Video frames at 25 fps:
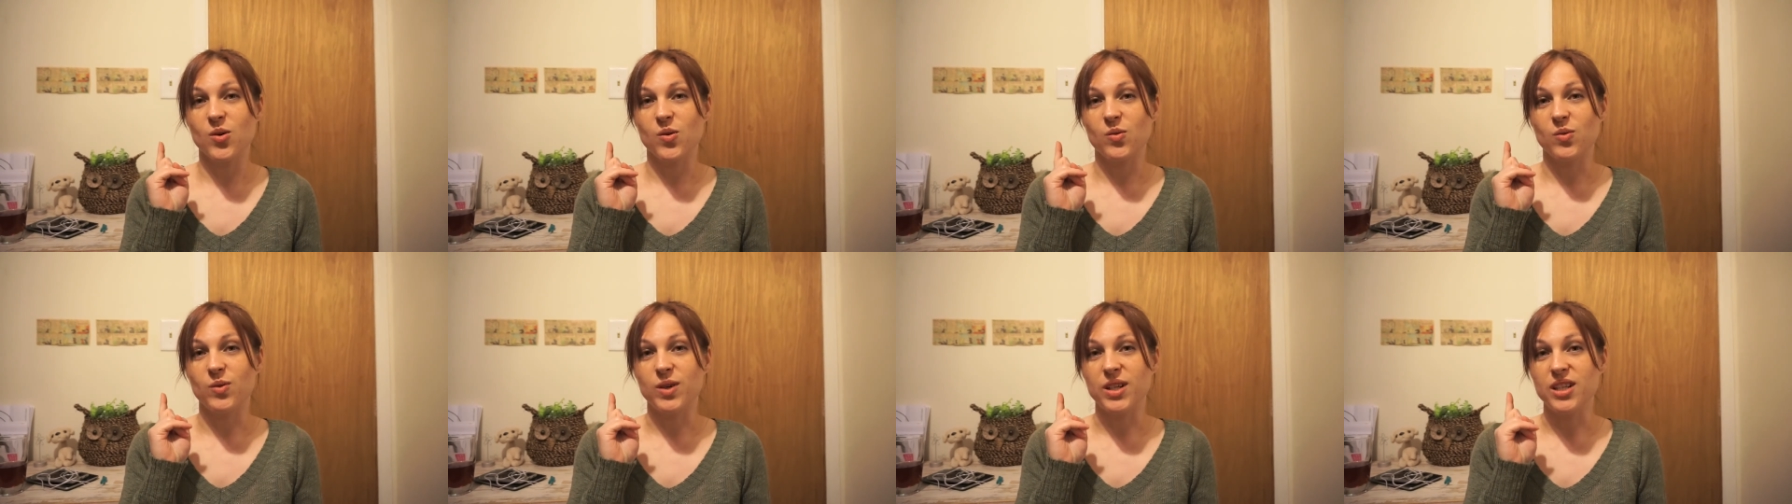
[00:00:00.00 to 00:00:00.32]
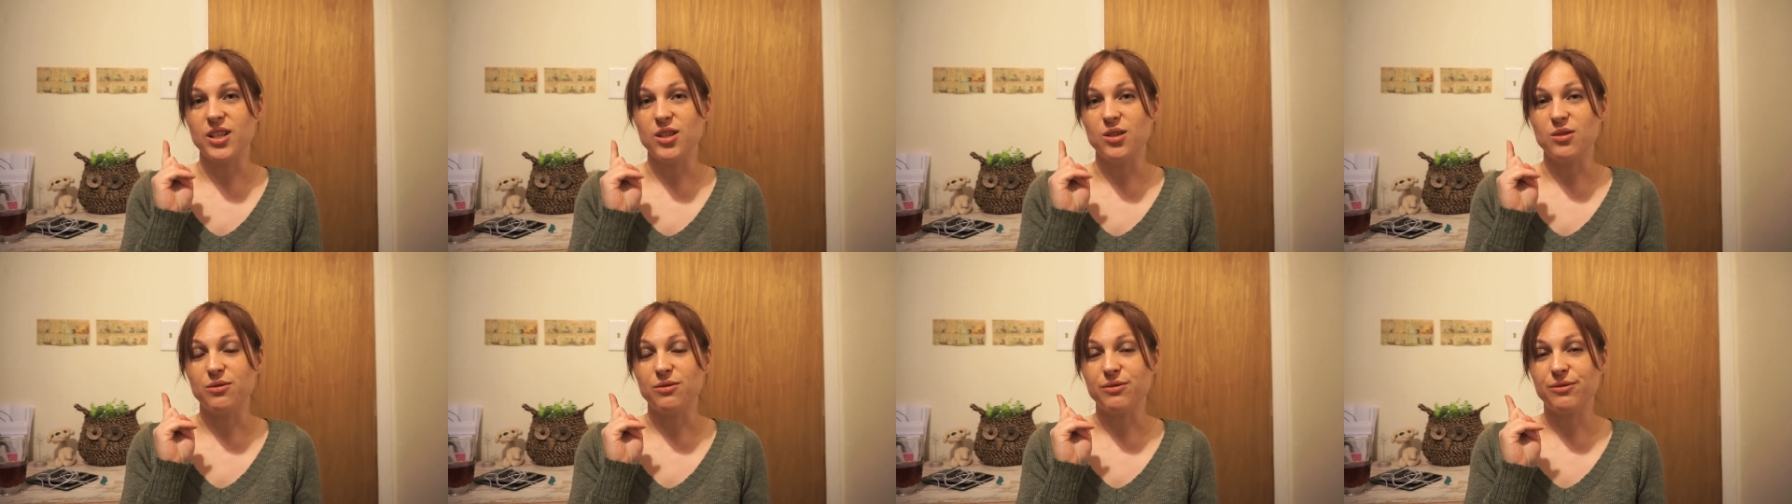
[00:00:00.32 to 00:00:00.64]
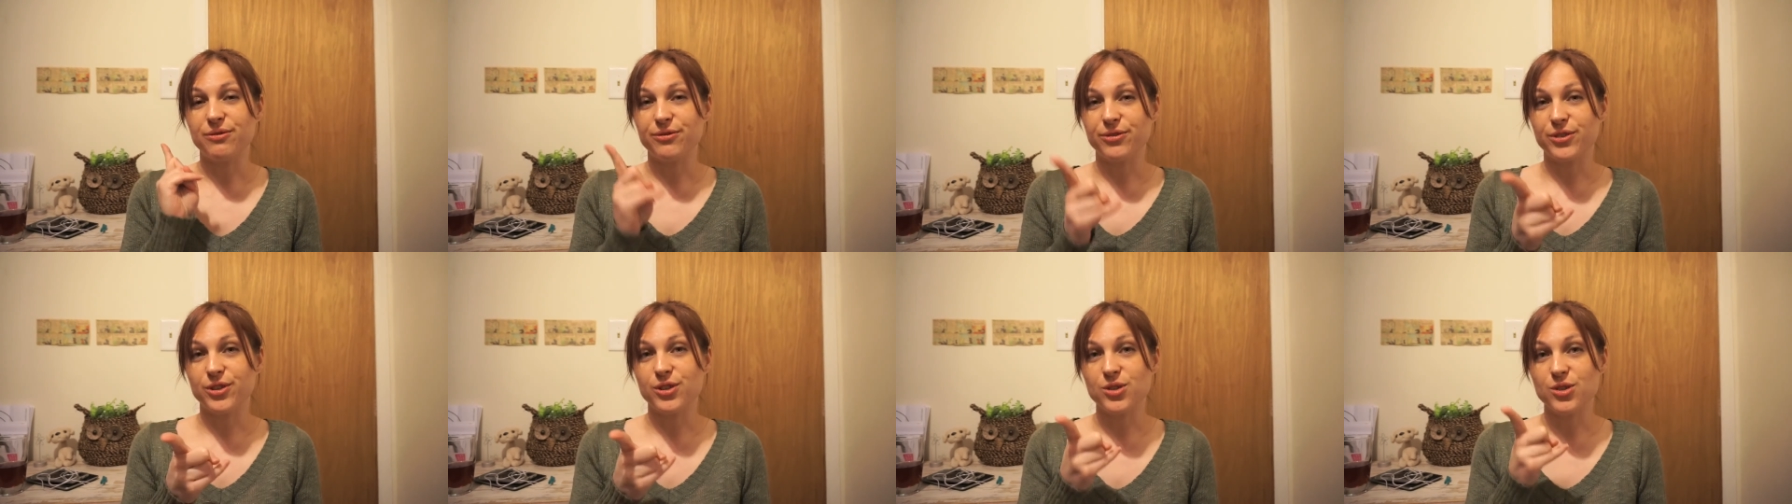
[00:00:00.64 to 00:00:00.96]
When you
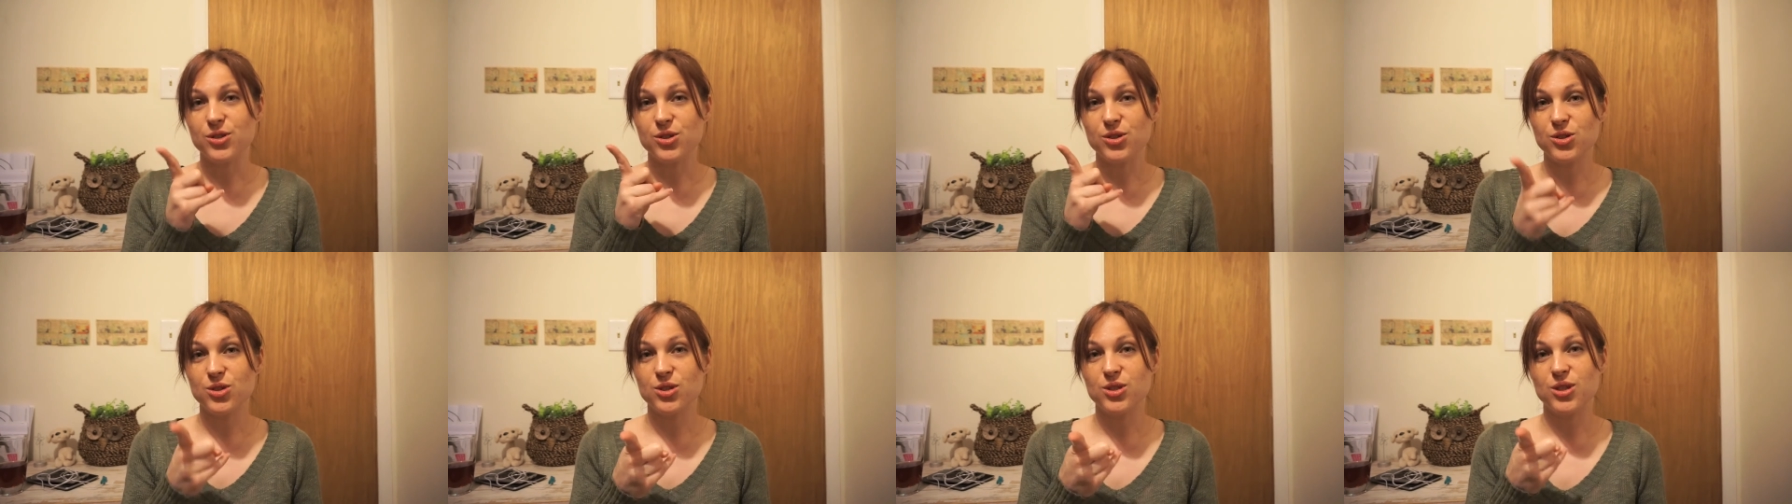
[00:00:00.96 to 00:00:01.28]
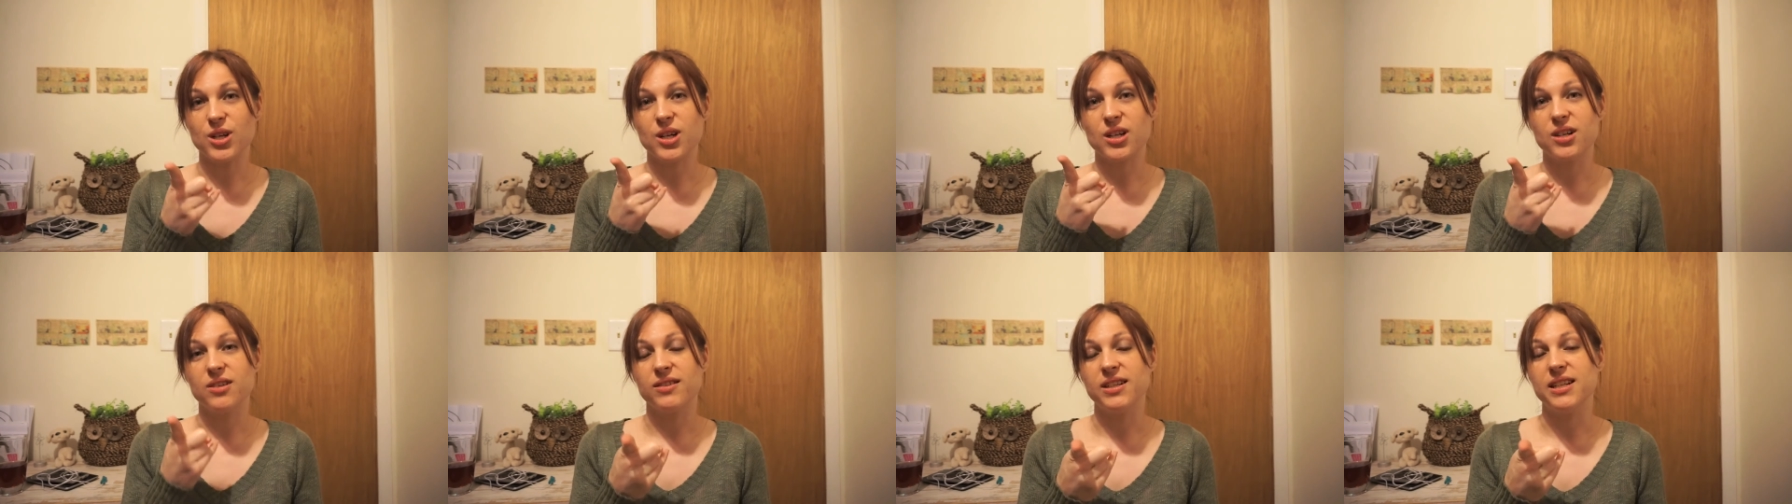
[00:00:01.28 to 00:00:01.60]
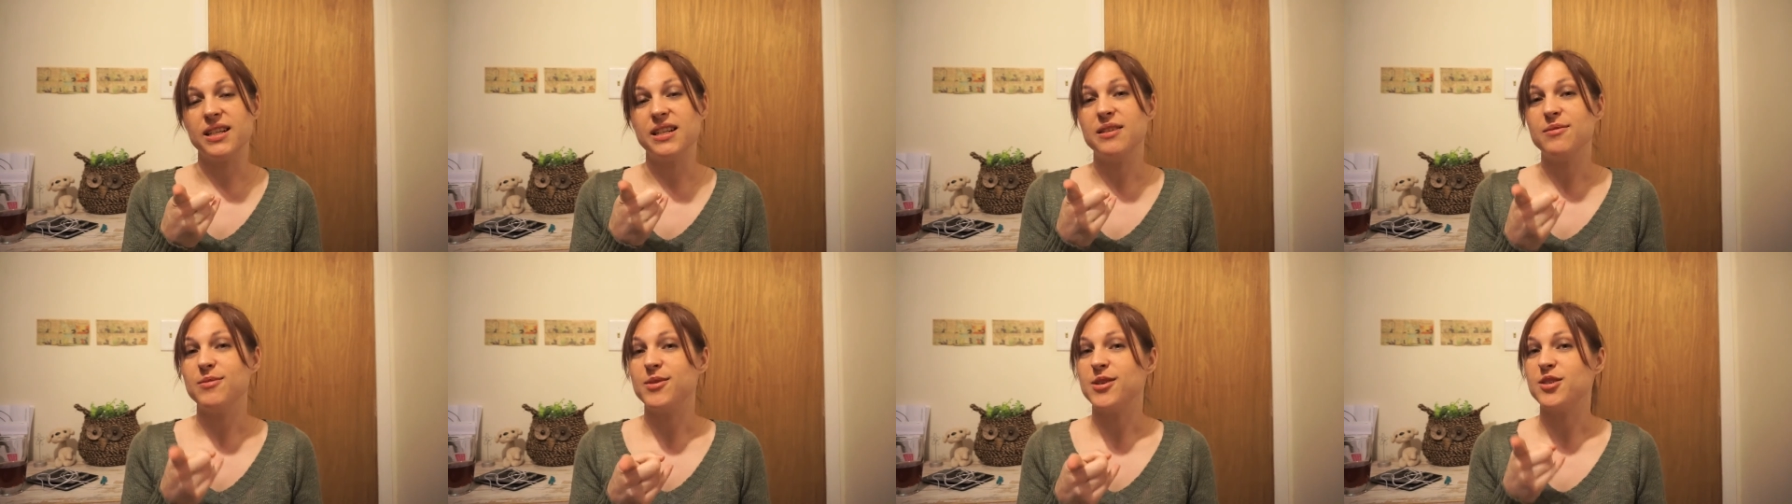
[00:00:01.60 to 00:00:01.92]
first start
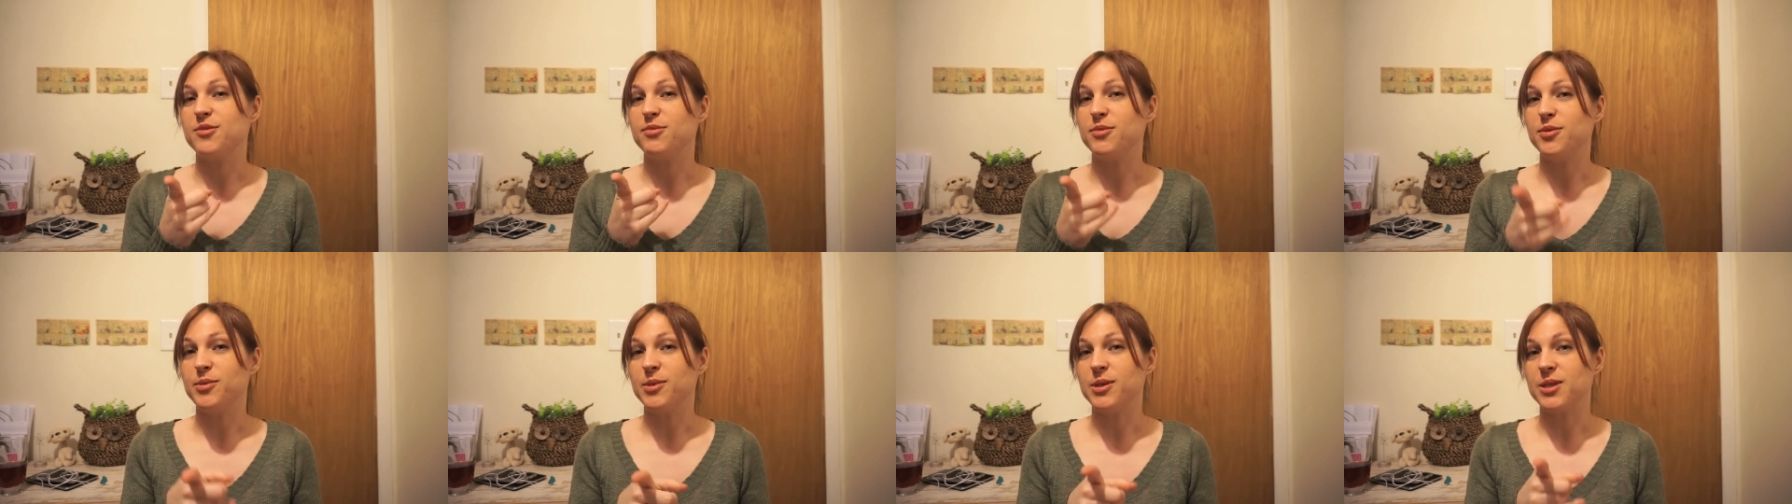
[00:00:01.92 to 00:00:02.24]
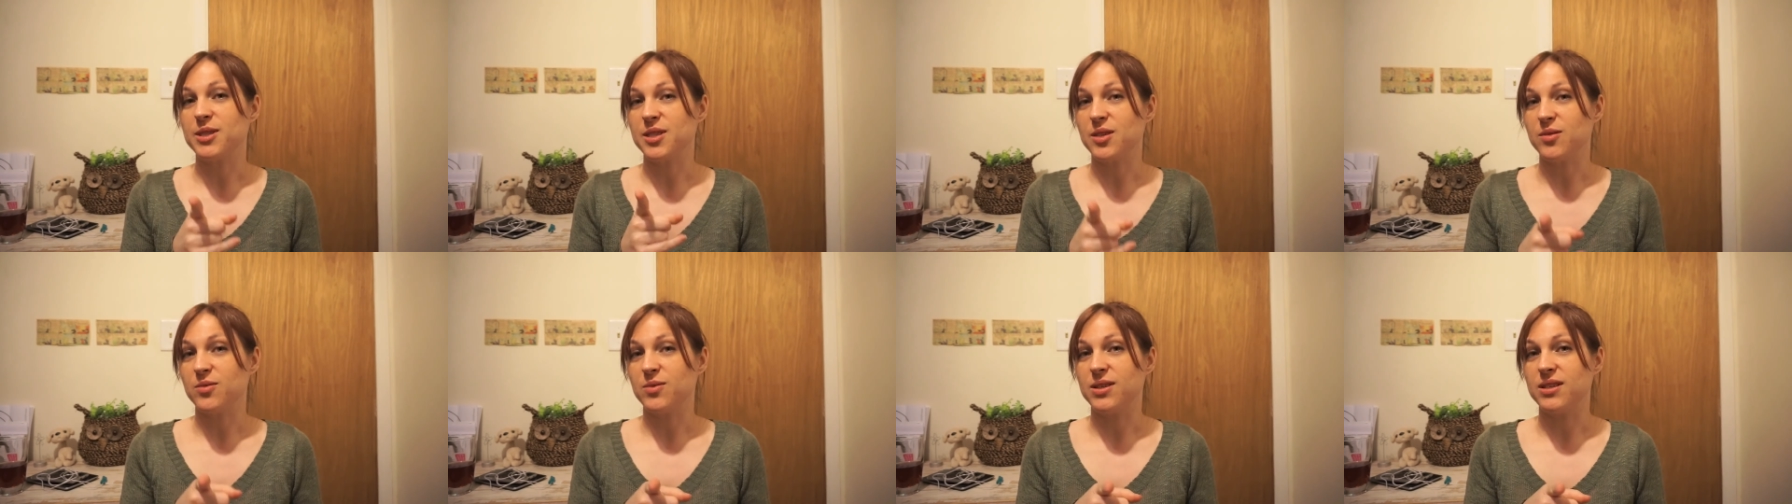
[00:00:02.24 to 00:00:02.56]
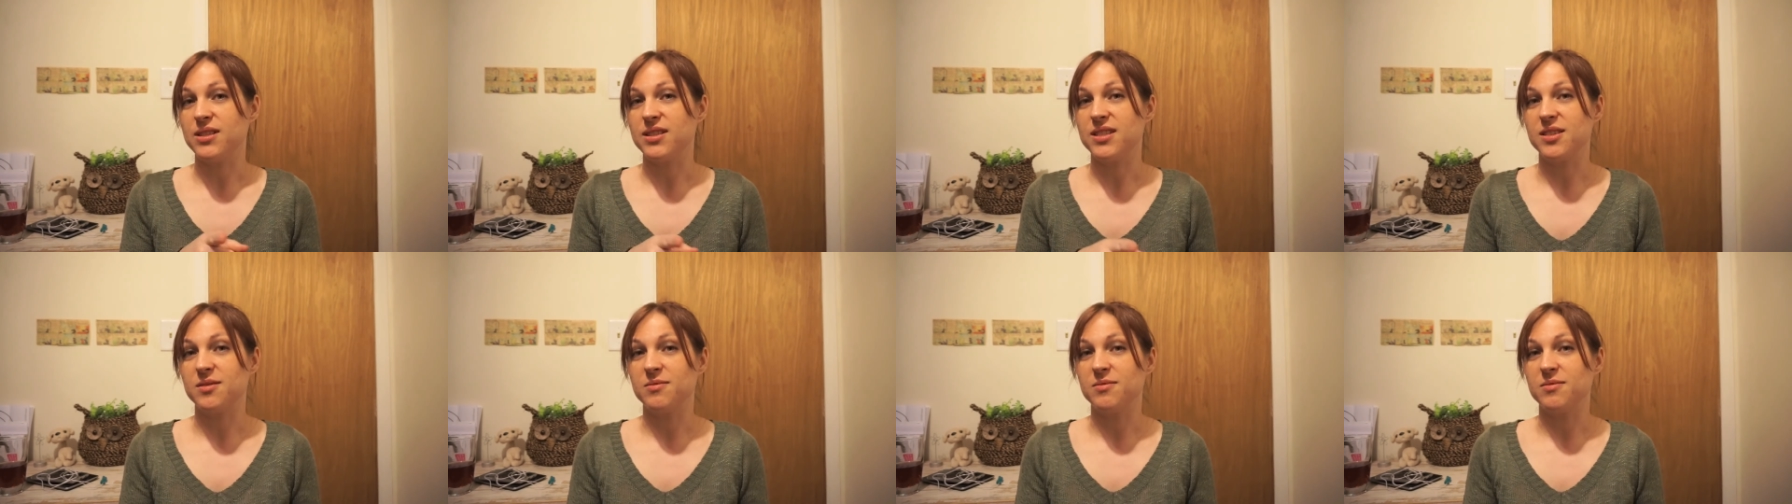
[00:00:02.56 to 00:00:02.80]
reading multiple books at once,